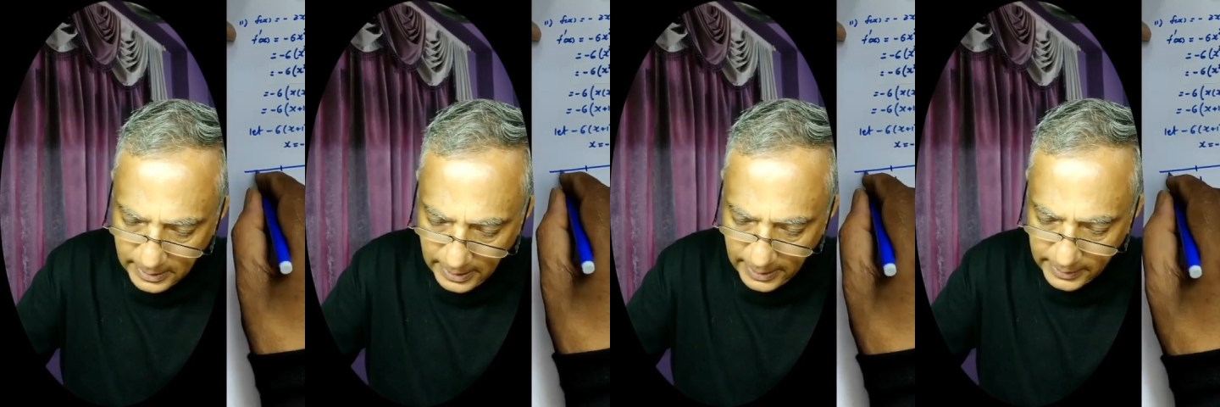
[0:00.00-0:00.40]

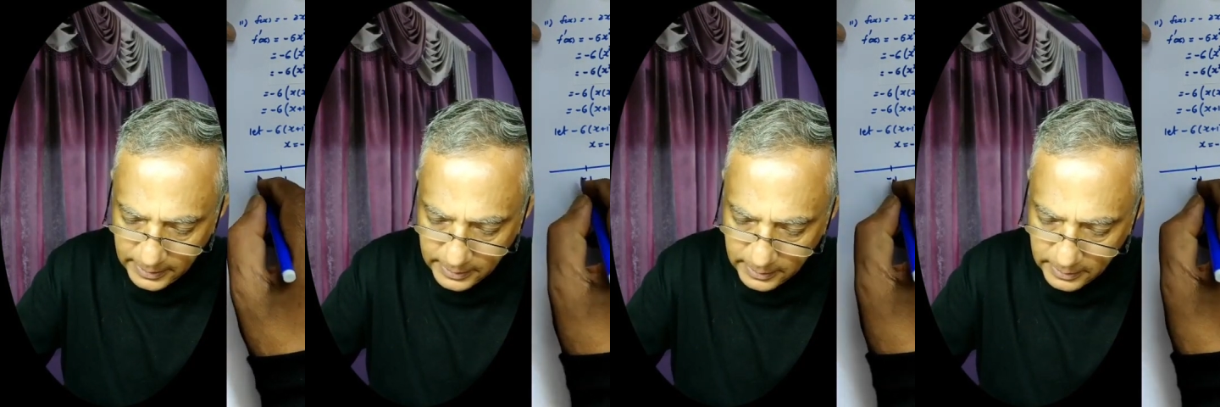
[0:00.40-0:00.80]

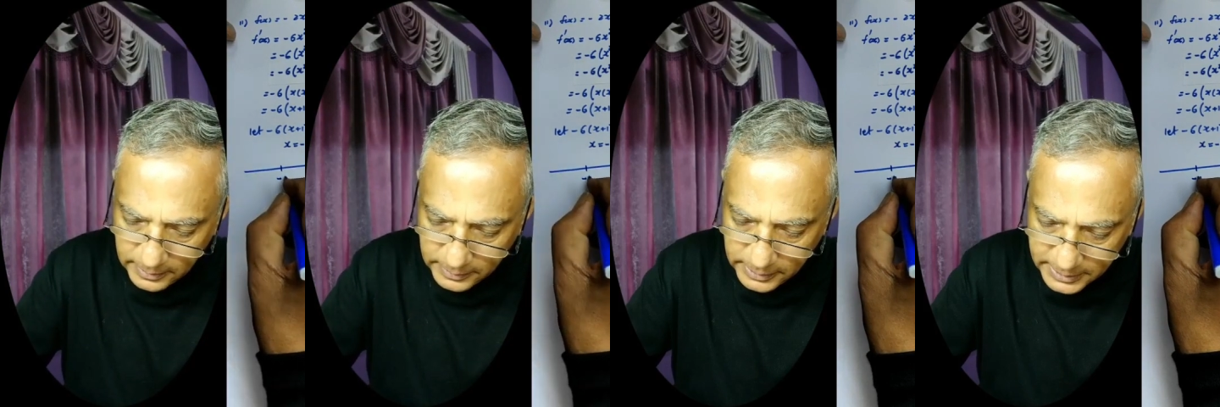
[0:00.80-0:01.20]
and
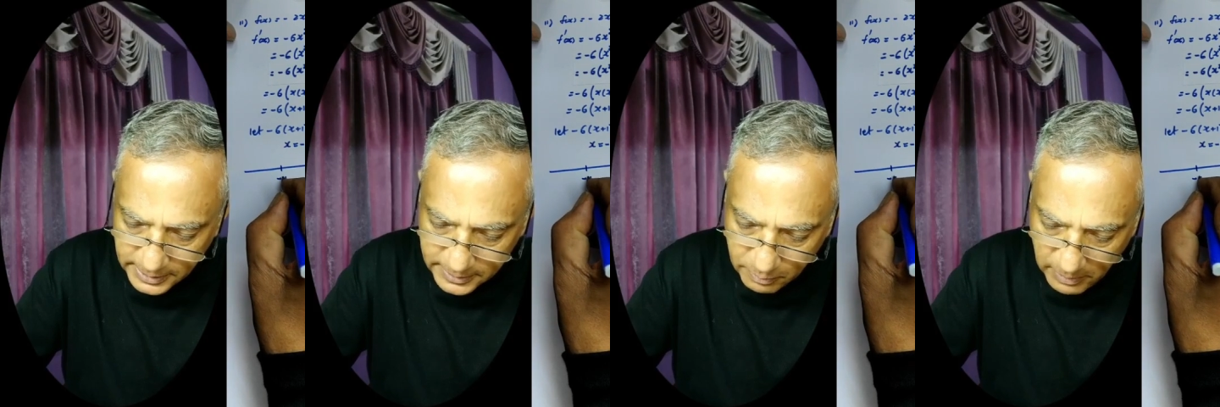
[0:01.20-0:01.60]

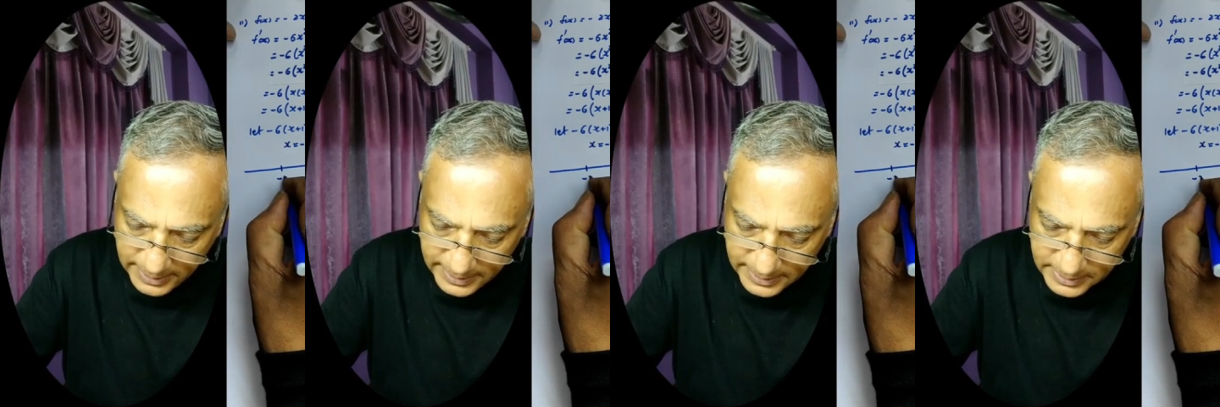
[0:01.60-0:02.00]
this is
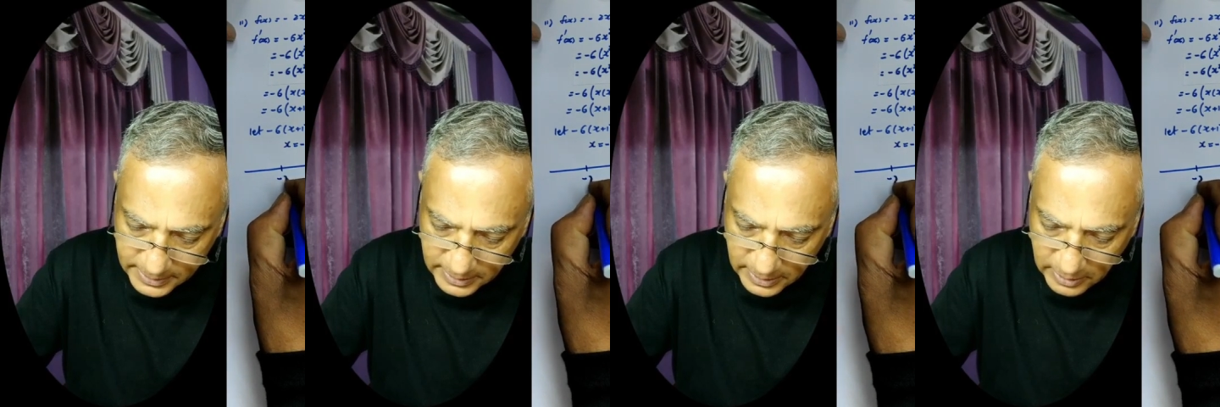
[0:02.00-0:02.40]

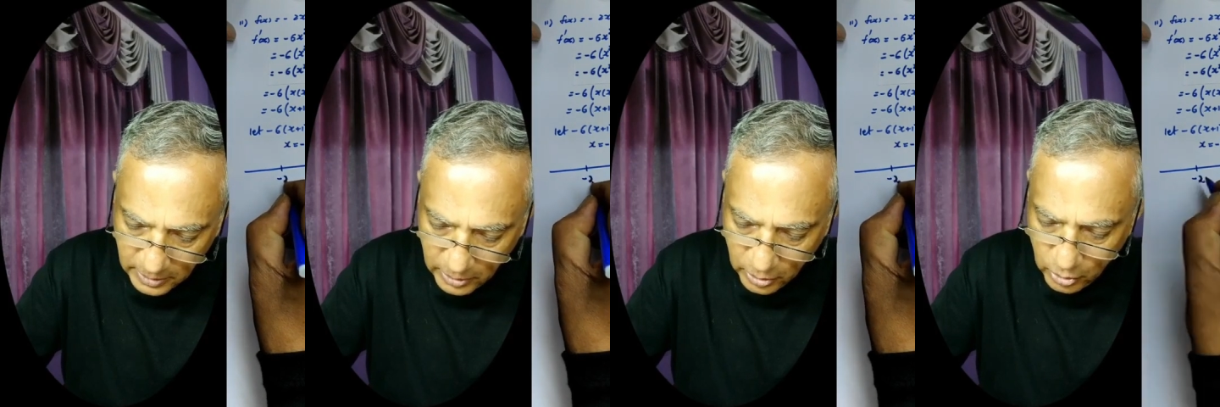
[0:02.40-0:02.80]
minus
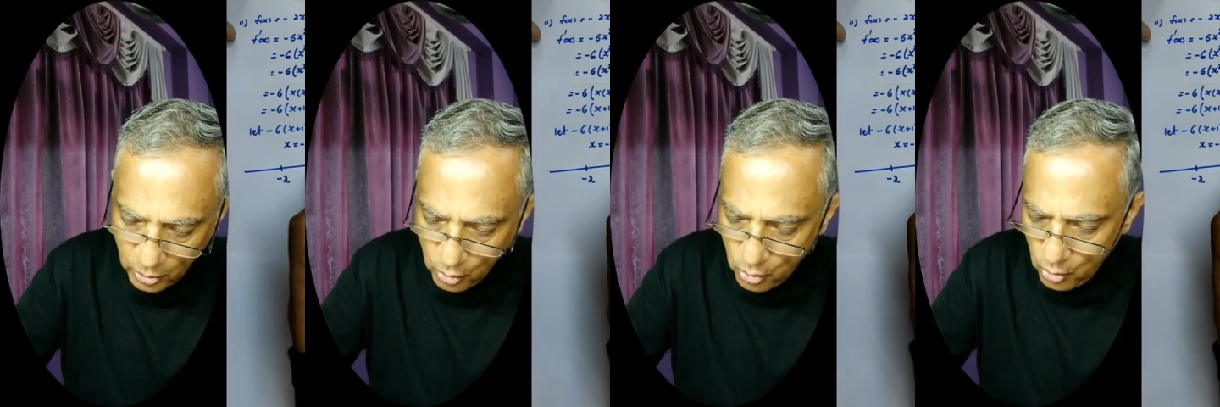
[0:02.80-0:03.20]

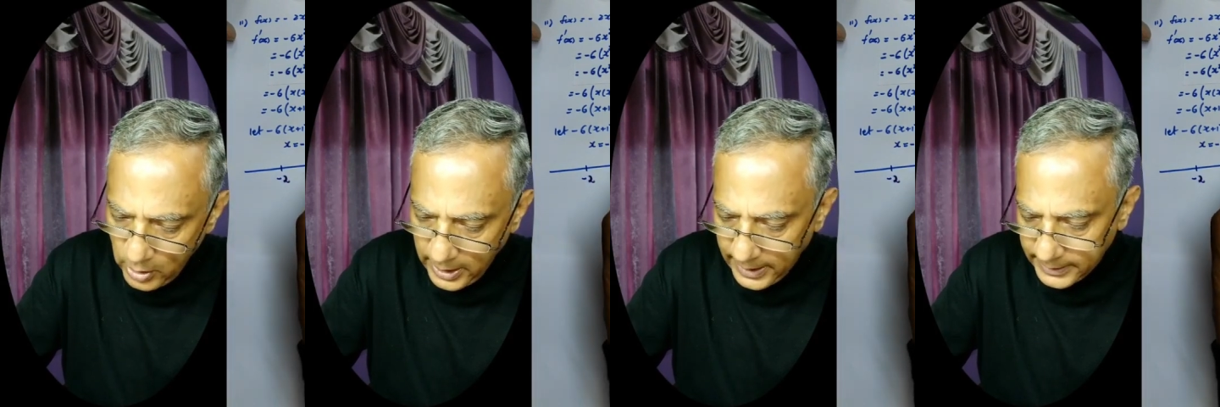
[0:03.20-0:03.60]

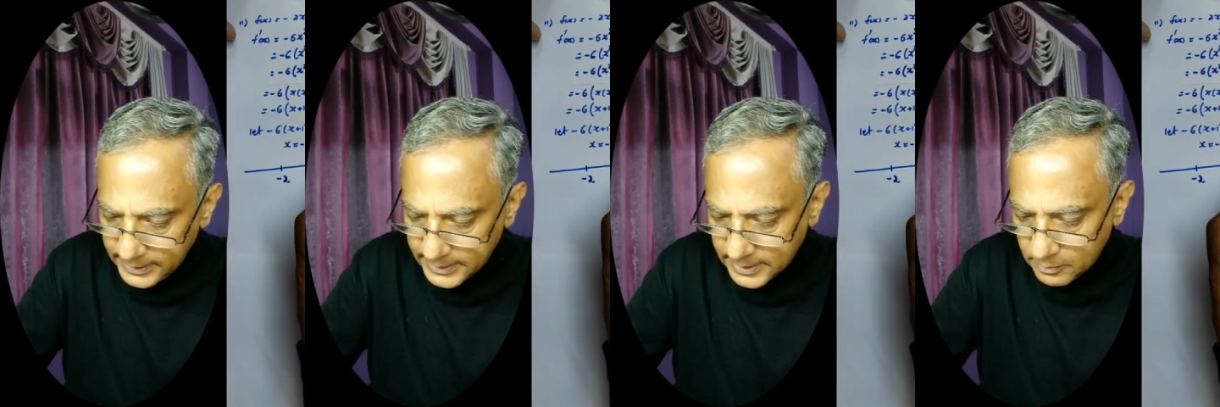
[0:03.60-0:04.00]
2 and
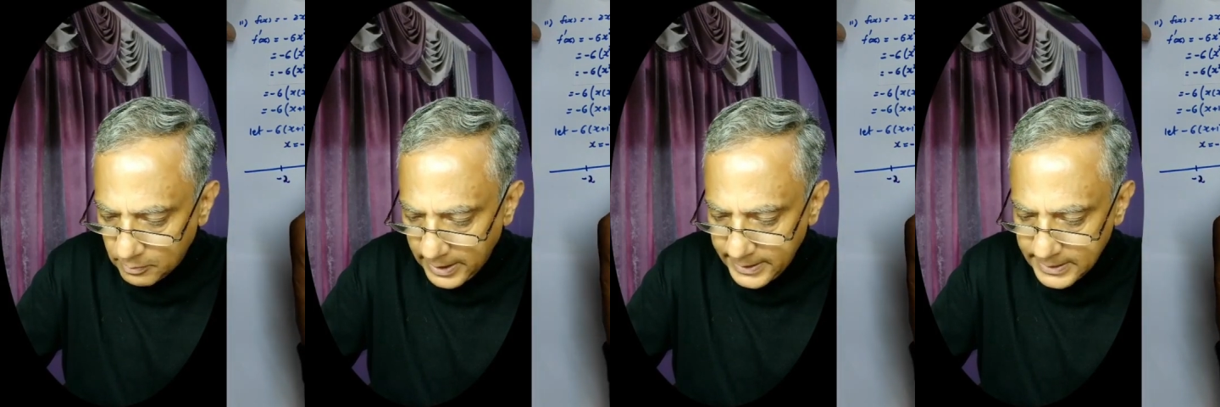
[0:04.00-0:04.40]
this is
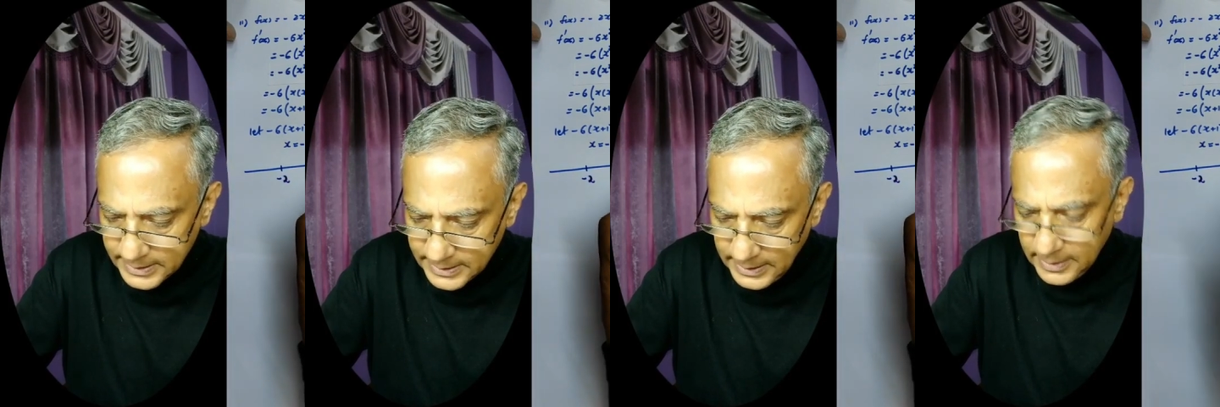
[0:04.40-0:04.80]

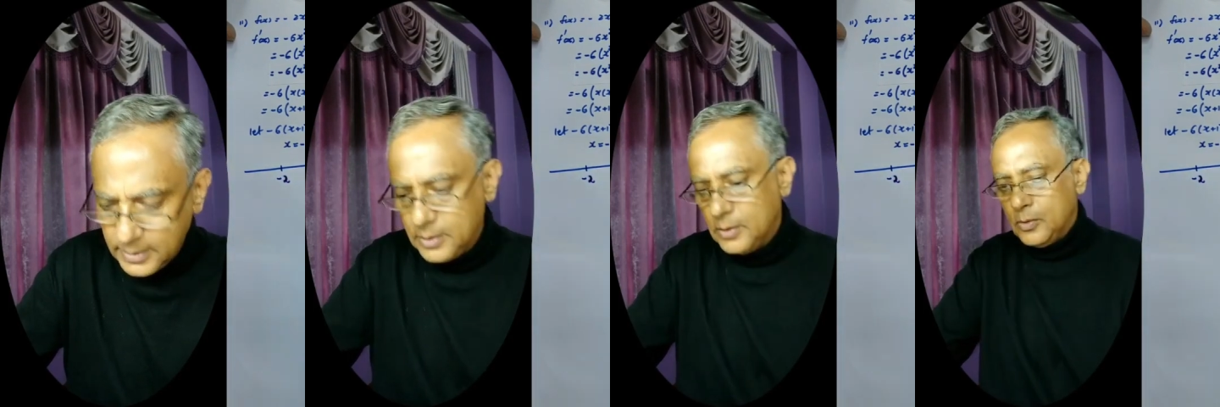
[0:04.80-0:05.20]
minus
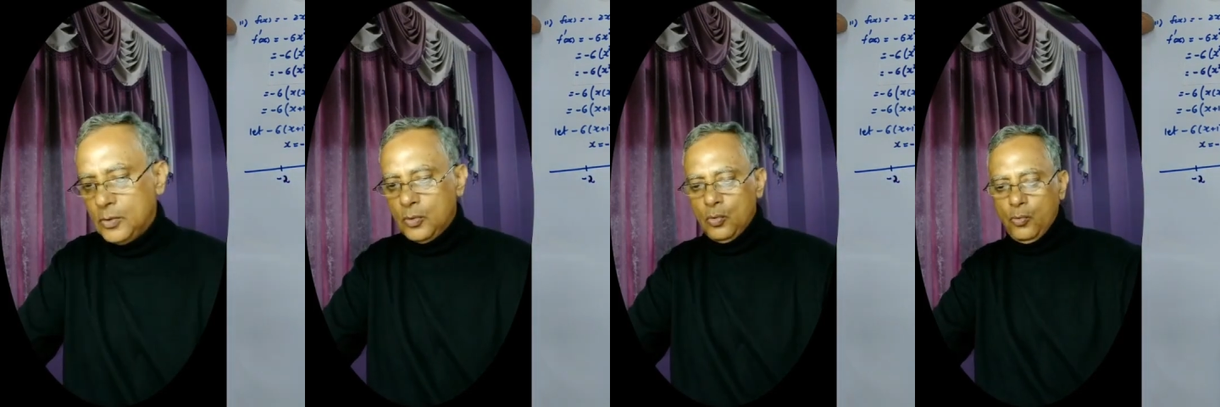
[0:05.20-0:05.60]

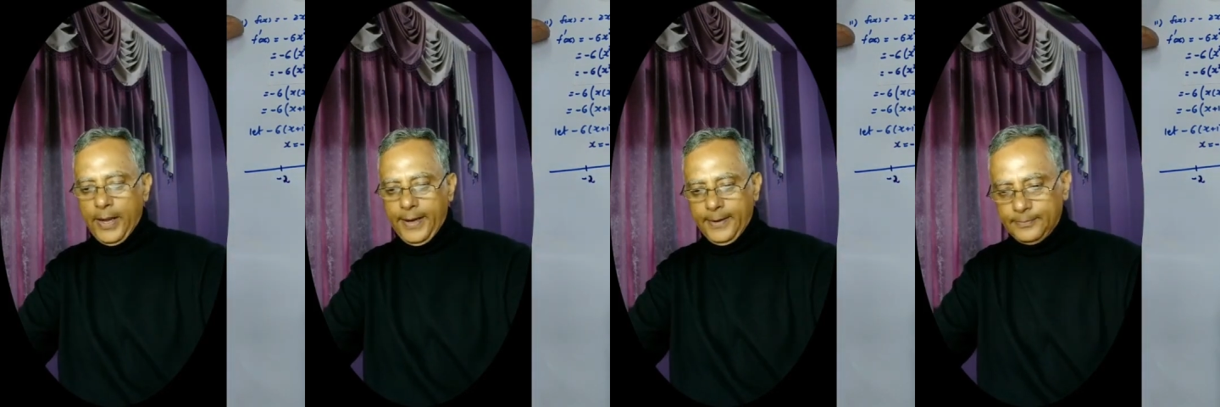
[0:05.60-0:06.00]

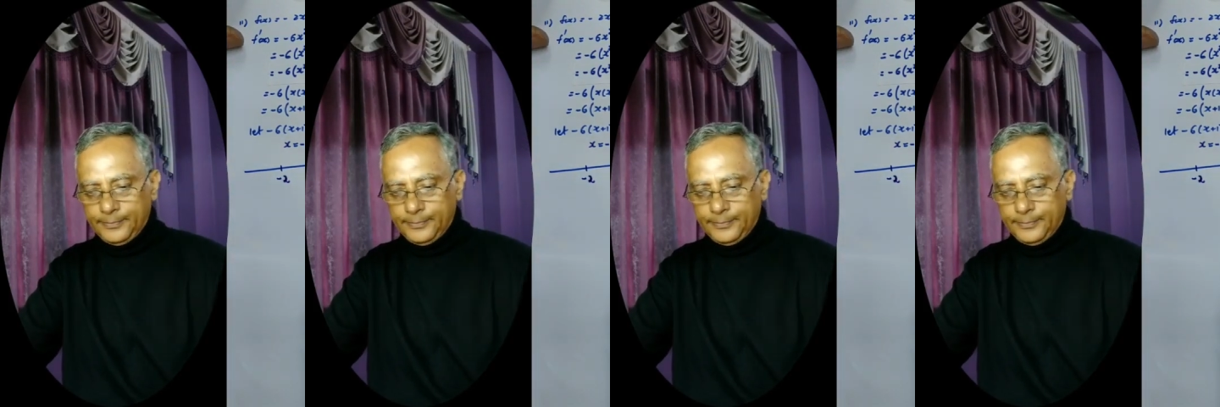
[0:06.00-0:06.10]
1.